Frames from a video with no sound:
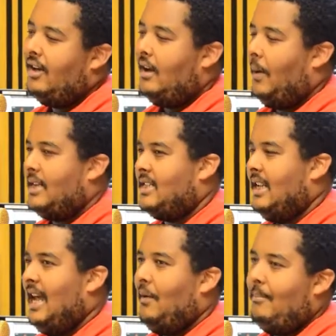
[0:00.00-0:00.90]
while still
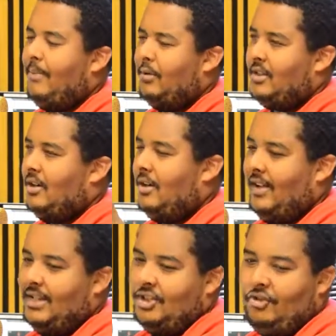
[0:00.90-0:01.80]
allowing boats and all
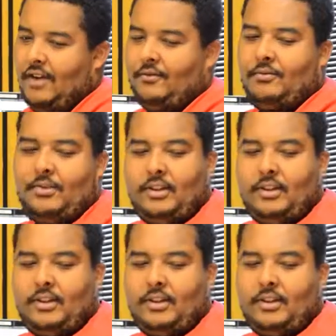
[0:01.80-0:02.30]
that to travel.